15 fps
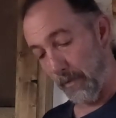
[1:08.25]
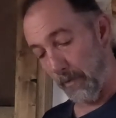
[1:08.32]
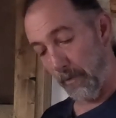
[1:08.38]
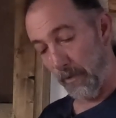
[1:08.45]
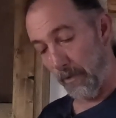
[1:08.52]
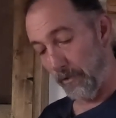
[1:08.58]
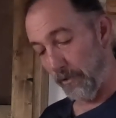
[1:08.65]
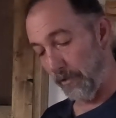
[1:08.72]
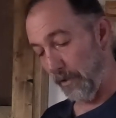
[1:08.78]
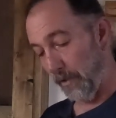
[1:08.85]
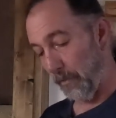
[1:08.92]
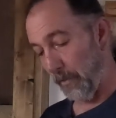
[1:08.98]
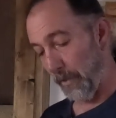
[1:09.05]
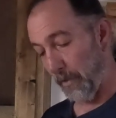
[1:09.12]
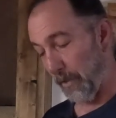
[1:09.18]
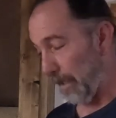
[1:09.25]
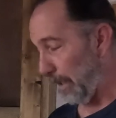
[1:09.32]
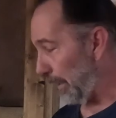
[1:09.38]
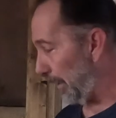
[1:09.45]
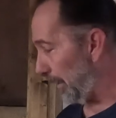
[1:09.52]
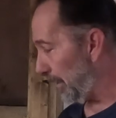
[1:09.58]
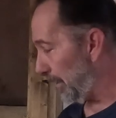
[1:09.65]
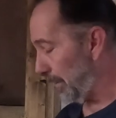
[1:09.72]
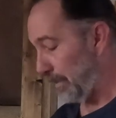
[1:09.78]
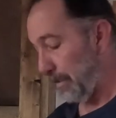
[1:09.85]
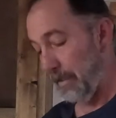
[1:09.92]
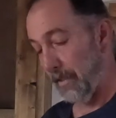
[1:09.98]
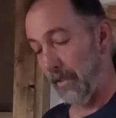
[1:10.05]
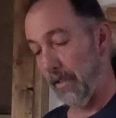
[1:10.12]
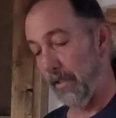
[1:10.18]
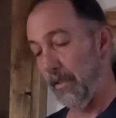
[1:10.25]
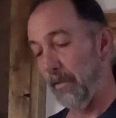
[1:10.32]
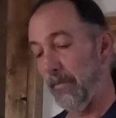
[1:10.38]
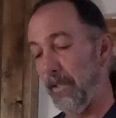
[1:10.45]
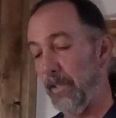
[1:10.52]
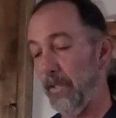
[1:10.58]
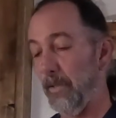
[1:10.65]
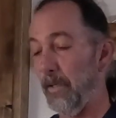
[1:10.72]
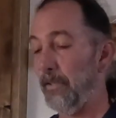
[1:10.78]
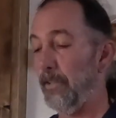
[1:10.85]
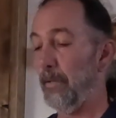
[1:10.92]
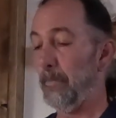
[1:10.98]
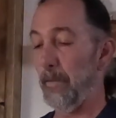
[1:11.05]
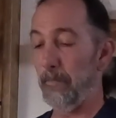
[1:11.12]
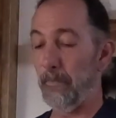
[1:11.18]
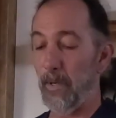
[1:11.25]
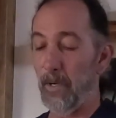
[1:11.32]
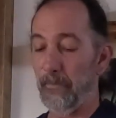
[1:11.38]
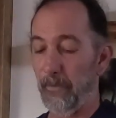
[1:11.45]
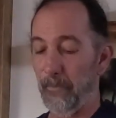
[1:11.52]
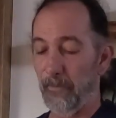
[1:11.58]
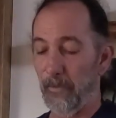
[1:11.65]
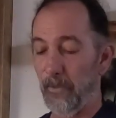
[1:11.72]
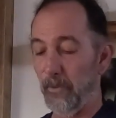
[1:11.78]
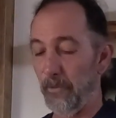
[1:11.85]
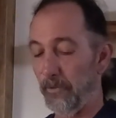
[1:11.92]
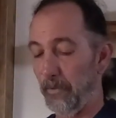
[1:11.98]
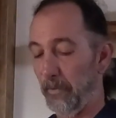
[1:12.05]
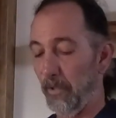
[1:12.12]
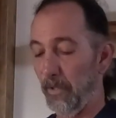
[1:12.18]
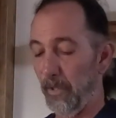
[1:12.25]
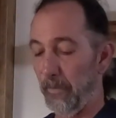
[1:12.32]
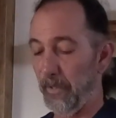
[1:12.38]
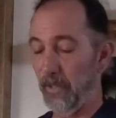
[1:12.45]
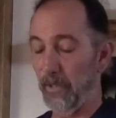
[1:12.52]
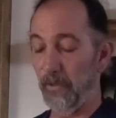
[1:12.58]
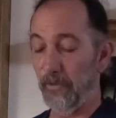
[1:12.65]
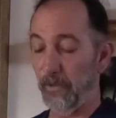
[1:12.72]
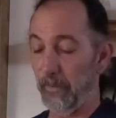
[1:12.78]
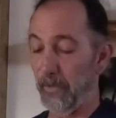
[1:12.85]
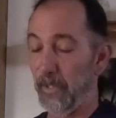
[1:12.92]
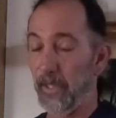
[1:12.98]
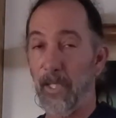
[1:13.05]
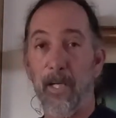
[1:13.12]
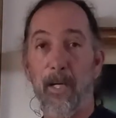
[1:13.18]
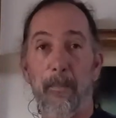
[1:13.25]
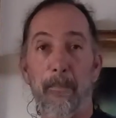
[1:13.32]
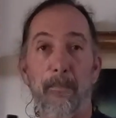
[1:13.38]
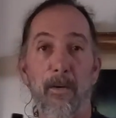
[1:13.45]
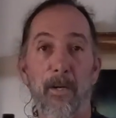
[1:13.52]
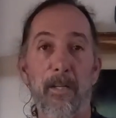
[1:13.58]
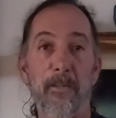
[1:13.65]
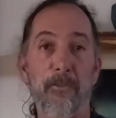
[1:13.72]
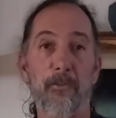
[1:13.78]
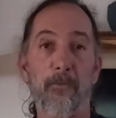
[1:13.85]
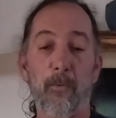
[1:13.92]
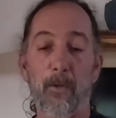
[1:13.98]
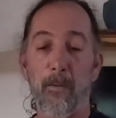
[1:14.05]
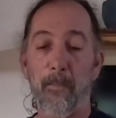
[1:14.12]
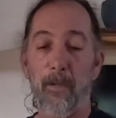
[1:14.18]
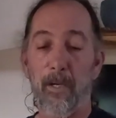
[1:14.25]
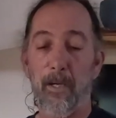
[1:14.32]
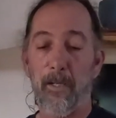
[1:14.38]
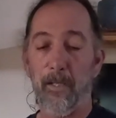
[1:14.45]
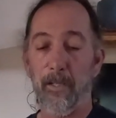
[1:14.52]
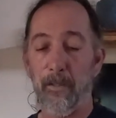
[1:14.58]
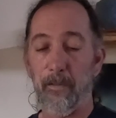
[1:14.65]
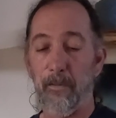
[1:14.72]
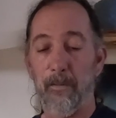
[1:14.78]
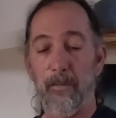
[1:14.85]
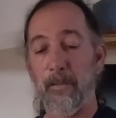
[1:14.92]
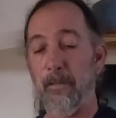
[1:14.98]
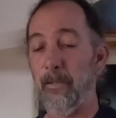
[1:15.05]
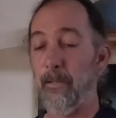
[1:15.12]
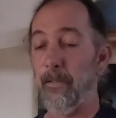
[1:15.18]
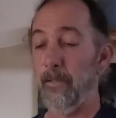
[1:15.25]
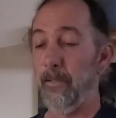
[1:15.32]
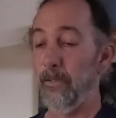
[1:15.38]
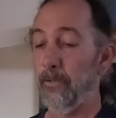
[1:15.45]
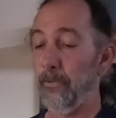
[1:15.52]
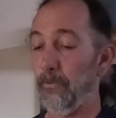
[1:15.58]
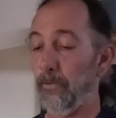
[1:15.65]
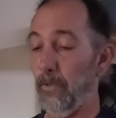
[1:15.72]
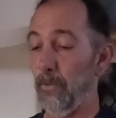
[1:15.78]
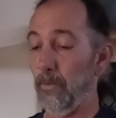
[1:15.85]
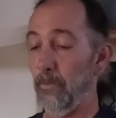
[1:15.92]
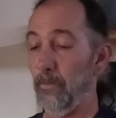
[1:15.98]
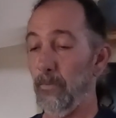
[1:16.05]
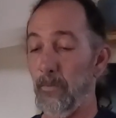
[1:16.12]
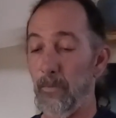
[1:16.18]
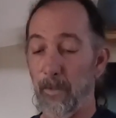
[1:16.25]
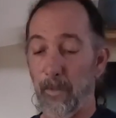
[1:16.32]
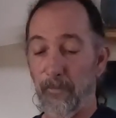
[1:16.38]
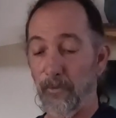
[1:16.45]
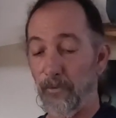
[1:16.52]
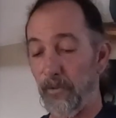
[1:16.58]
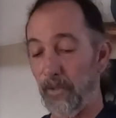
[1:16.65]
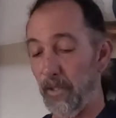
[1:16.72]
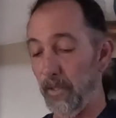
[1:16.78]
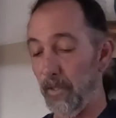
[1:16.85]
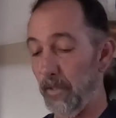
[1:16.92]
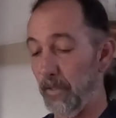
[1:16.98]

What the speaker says: Oh, it's just a whittle guy. And you know what? That'd be perfect for doing some of the limbing on some of the branches while I'm cutting. So we'll have to see.